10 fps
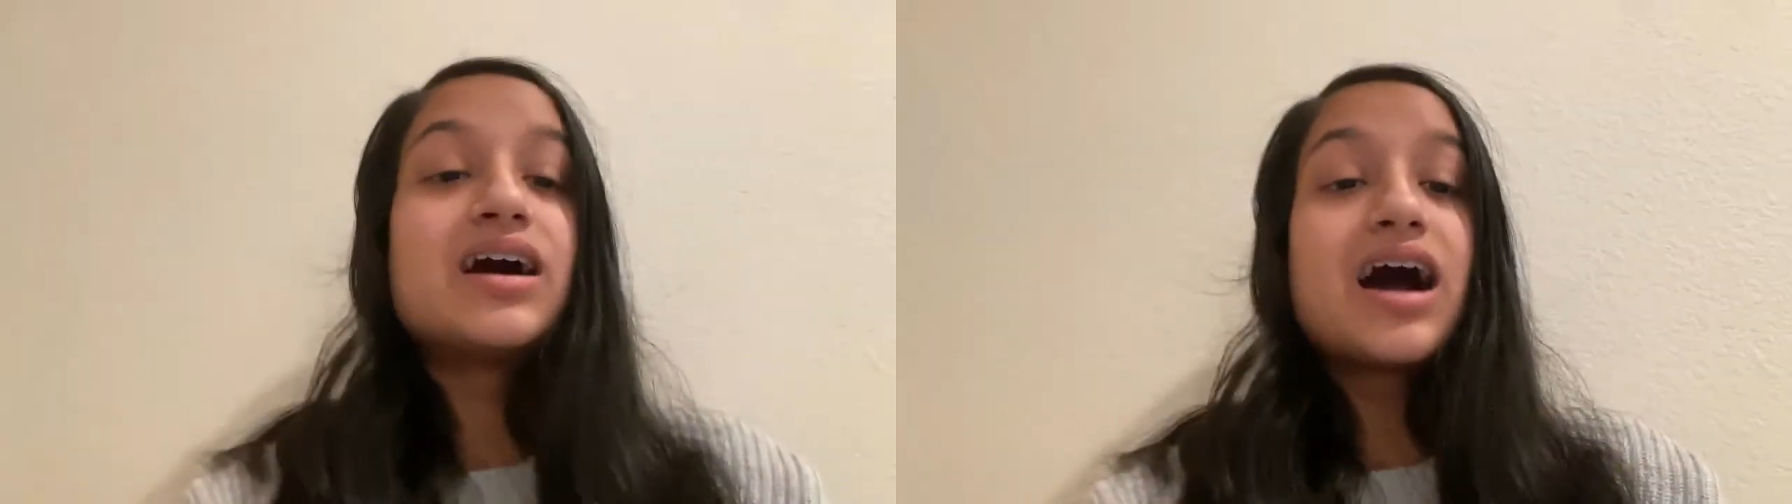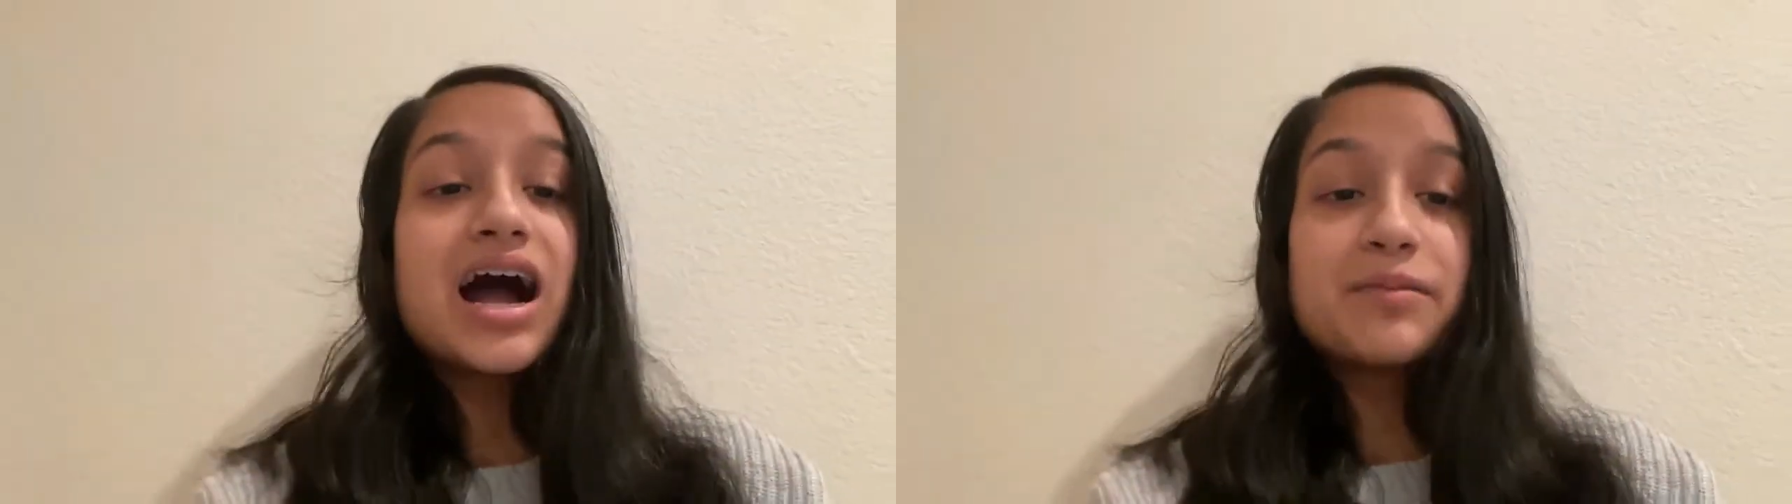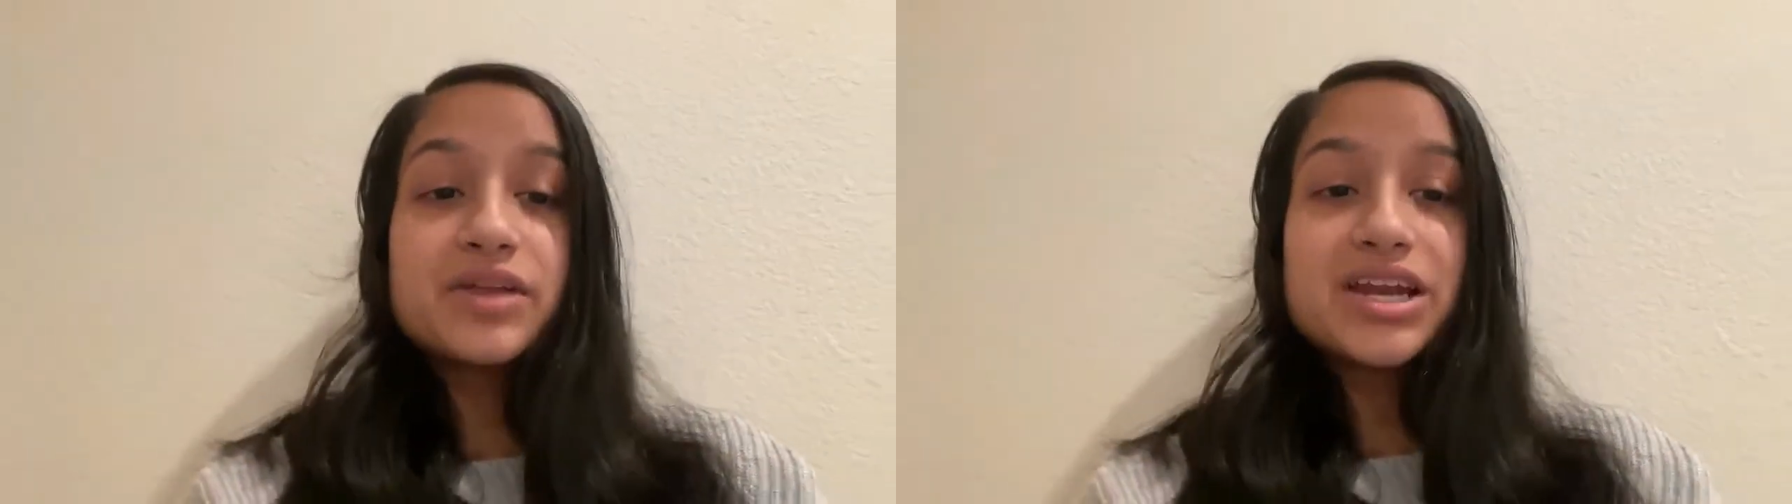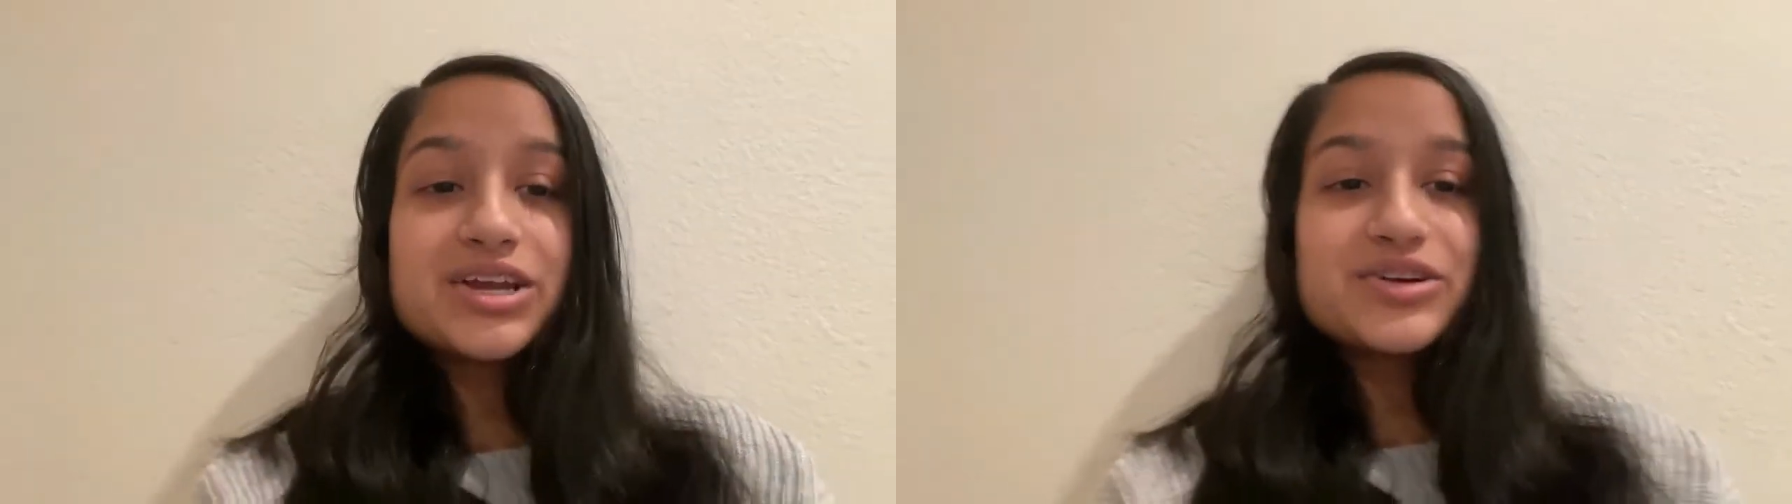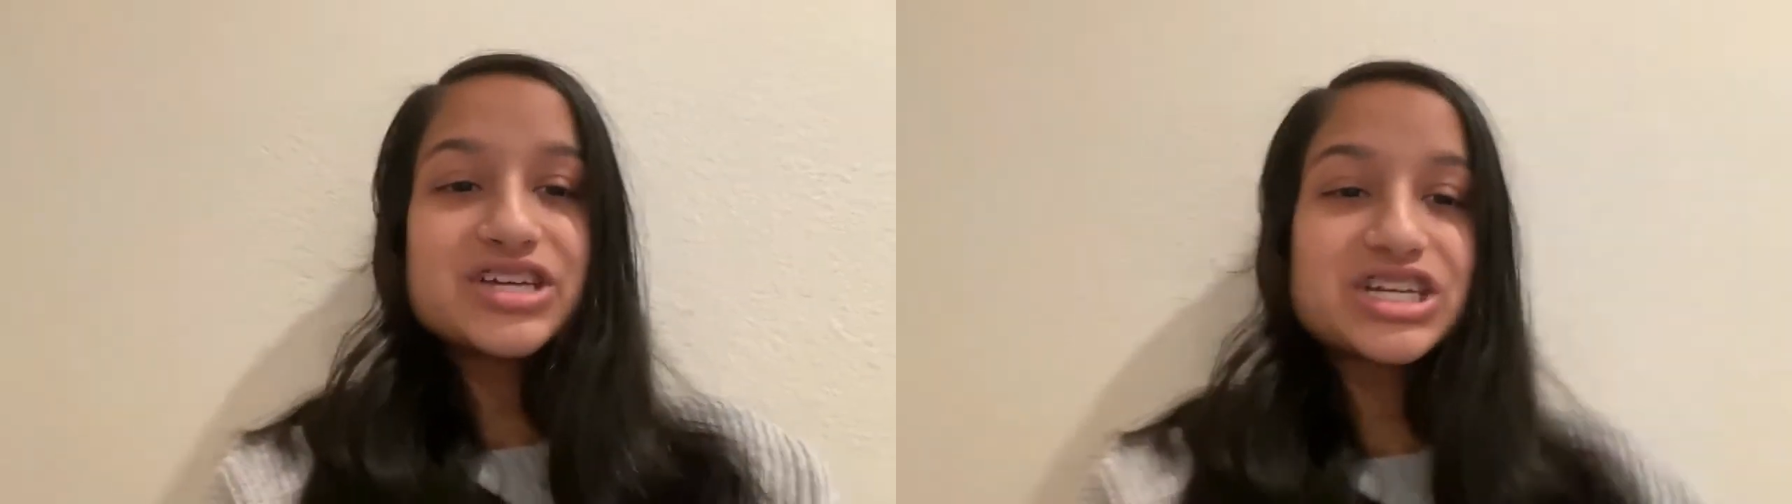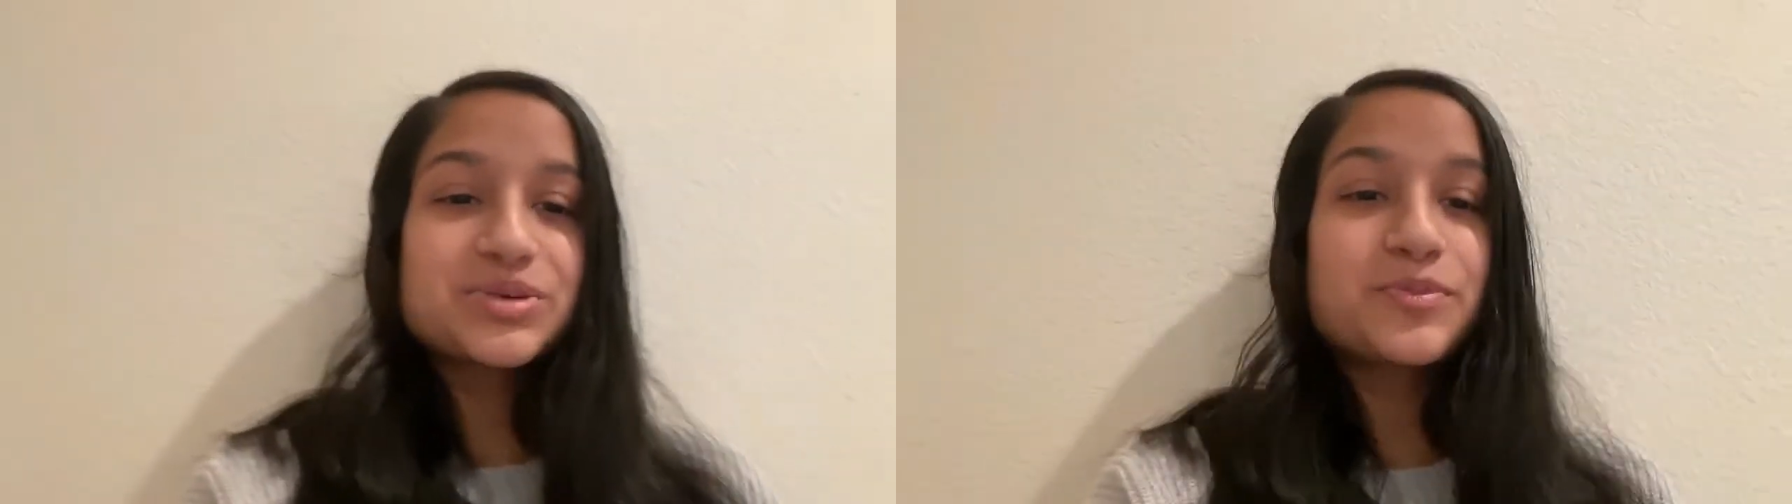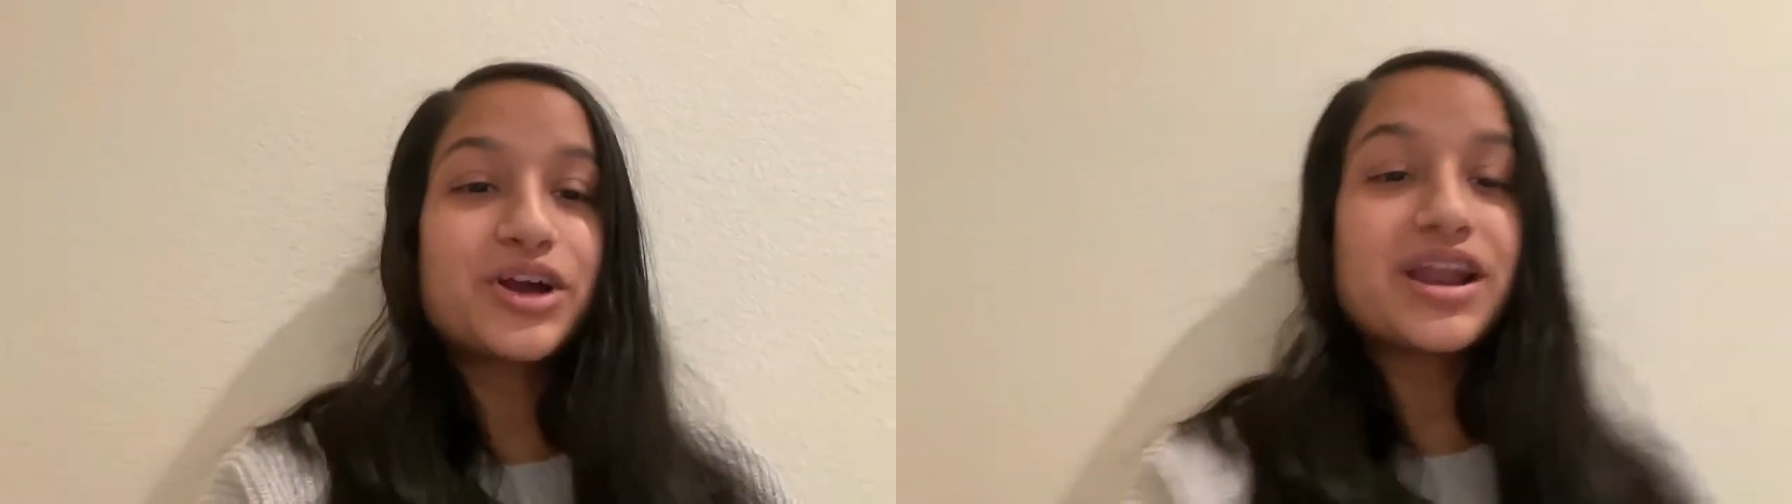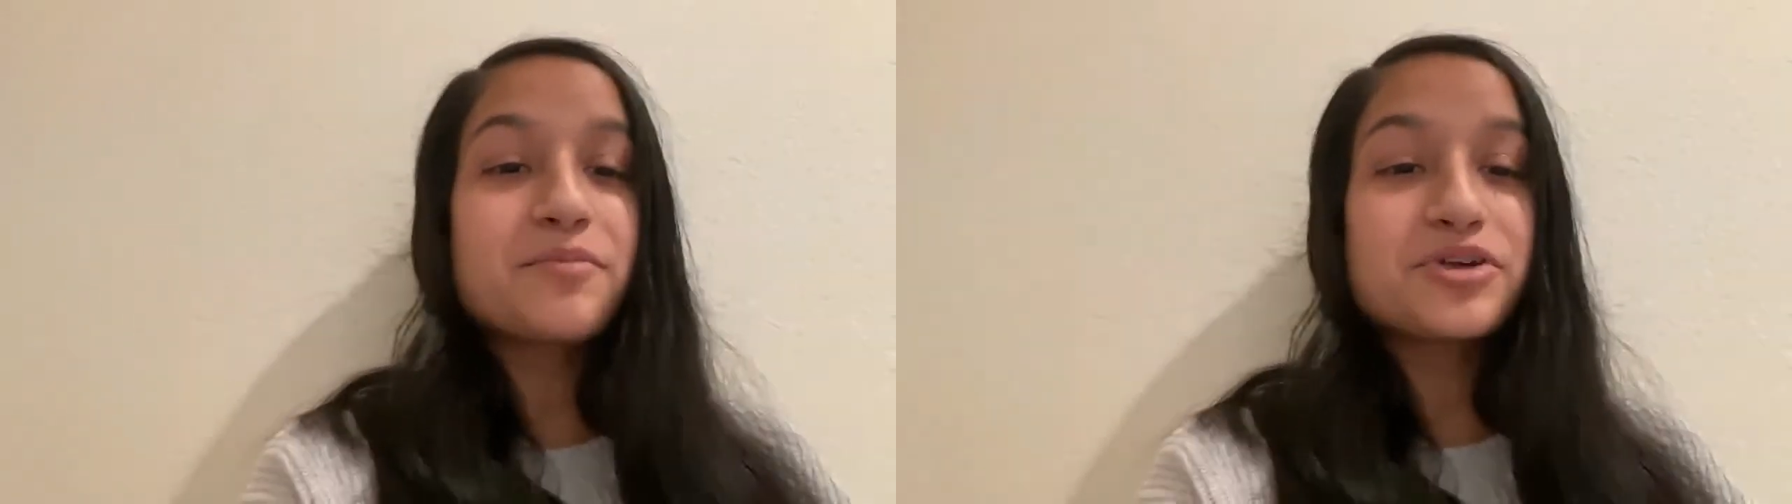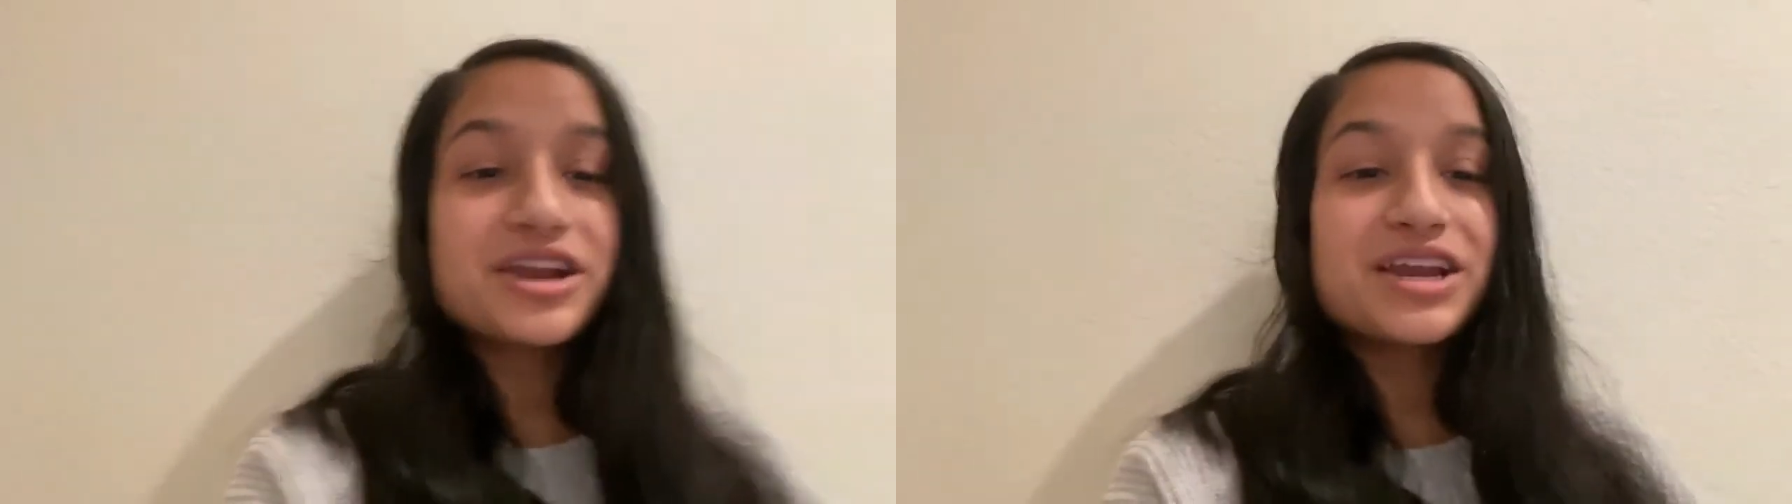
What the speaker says: I'm Nani Rajesh Kumar and I'm running